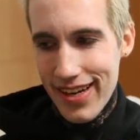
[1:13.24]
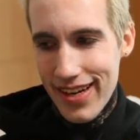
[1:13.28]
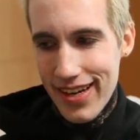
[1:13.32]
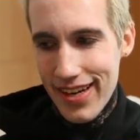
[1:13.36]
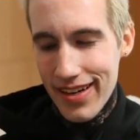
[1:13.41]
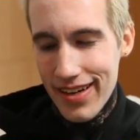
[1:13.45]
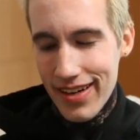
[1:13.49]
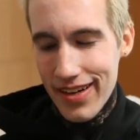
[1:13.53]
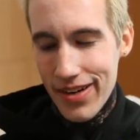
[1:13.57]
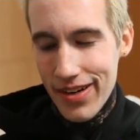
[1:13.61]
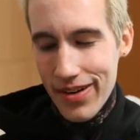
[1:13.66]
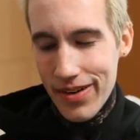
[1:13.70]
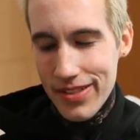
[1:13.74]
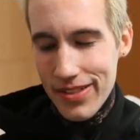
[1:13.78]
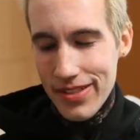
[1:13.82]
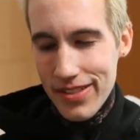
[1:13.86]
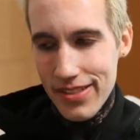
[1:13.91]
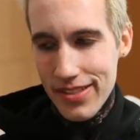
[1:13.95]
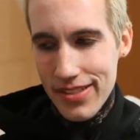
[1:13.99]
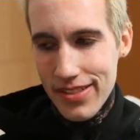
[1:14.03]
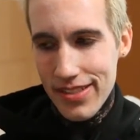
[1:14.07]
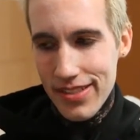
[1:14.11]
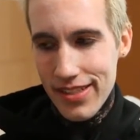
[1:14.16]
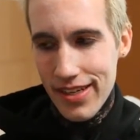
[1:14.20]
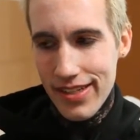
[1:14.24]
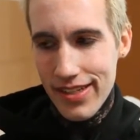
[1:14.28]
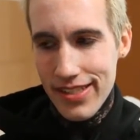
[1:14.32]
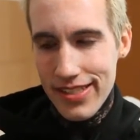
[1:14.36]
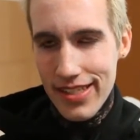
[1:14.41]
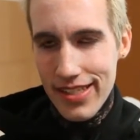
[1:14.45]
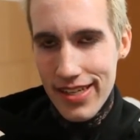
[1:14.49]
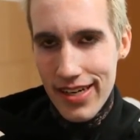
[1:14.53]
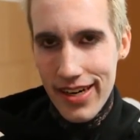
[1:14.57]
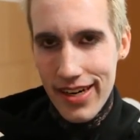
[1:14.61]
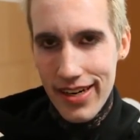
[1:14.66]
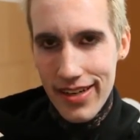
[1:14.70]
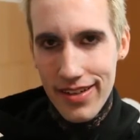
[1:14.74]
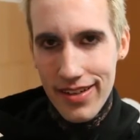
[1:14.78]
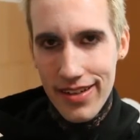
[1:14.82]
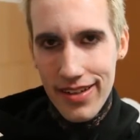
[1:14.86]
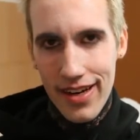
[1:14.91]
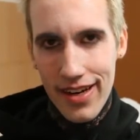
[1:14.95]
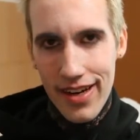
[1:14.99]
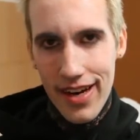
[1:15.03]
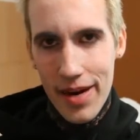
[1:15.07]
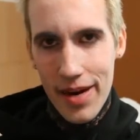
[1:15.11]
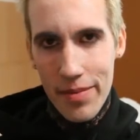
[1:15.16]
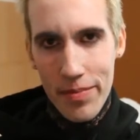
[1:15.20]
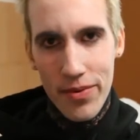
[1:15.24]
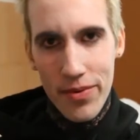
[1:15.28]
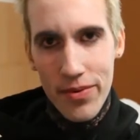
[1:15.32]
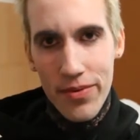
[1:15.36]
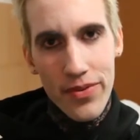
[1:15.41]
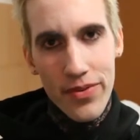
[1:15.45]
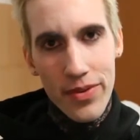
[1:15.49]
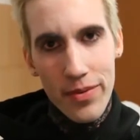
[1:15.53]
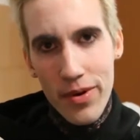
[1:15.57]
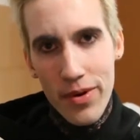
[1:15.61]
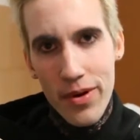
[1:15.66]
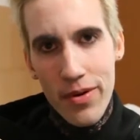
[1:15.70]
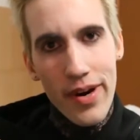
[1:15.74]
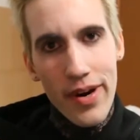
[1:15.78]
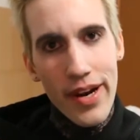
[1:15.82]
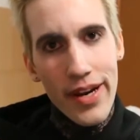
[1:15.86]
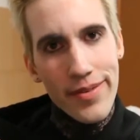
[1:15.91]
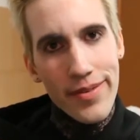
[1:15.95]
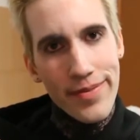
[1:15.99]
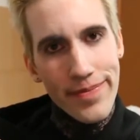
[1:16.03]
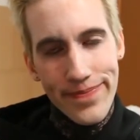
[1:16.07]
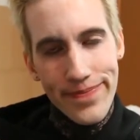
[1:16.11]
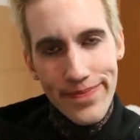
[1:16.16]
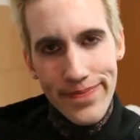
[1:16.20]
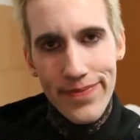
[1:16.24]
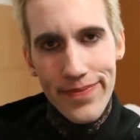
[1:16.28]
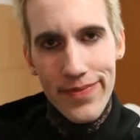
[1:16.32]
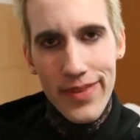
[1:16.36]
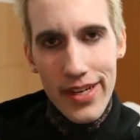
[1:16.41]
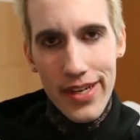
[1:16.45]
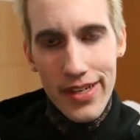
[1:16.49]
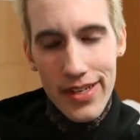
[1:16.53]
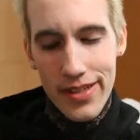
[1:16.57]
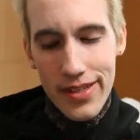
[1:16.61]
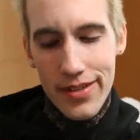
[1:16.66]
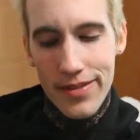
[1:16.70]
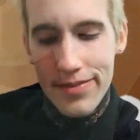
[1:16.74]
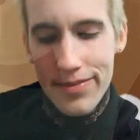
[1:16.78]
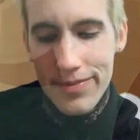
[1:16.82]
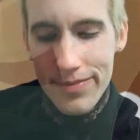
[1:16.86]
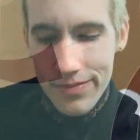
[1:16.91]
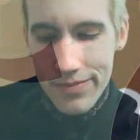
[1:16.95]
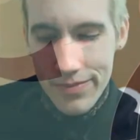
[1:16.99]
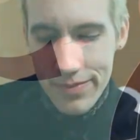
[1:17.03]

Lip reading: I don't know, it just sucks that I proved them all right. I did.